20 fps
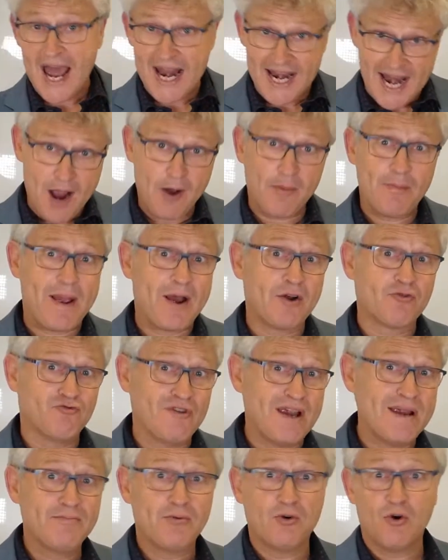an outbound
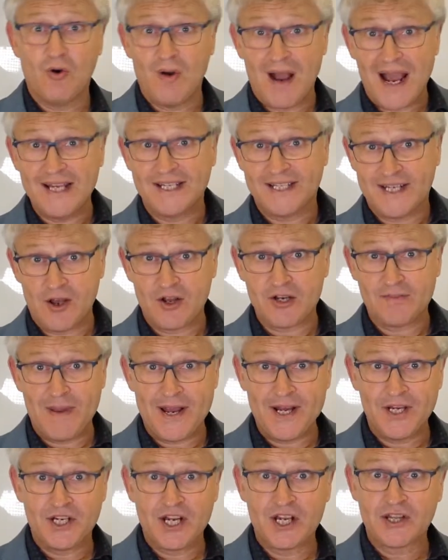rep or a sales
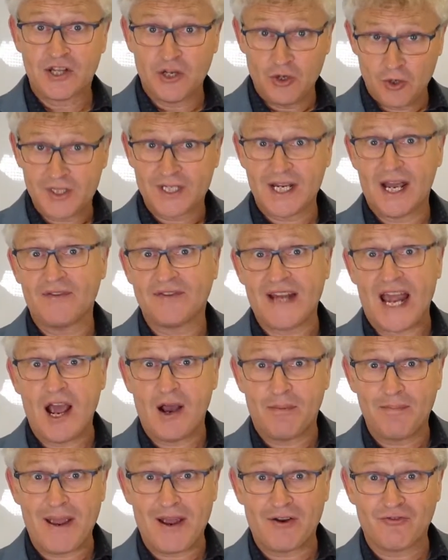manager that looks after
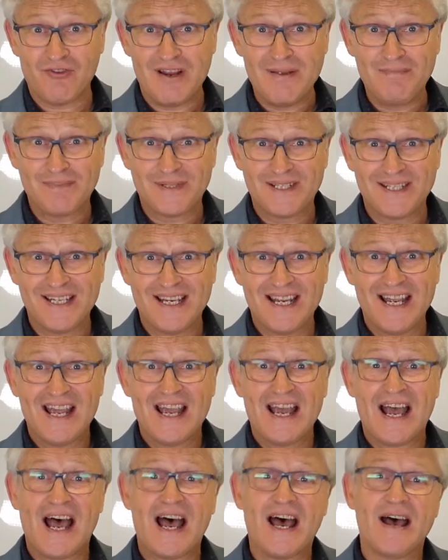outbound reps,
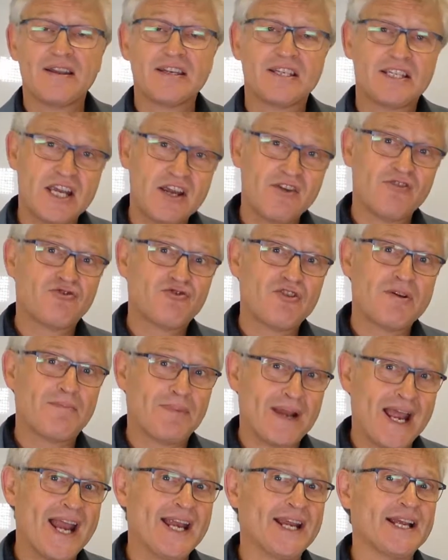territory
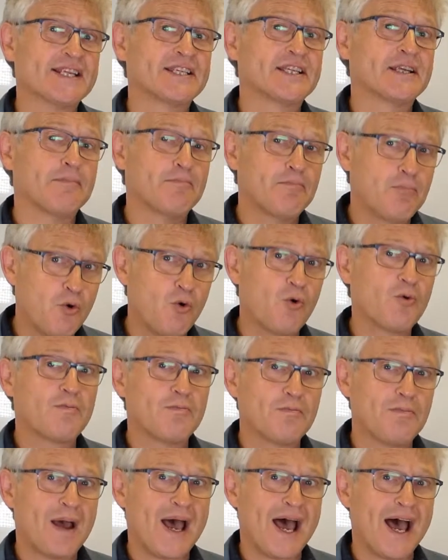planning is an
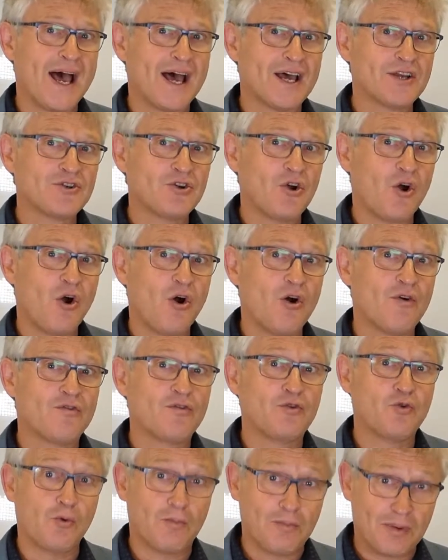important part
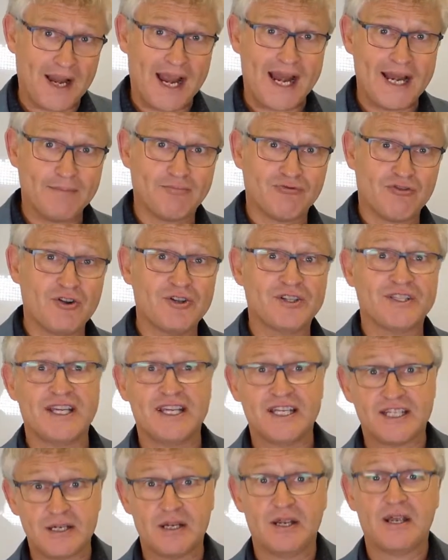of your planning
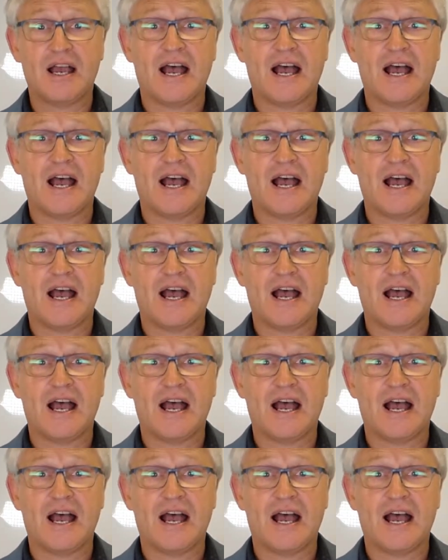process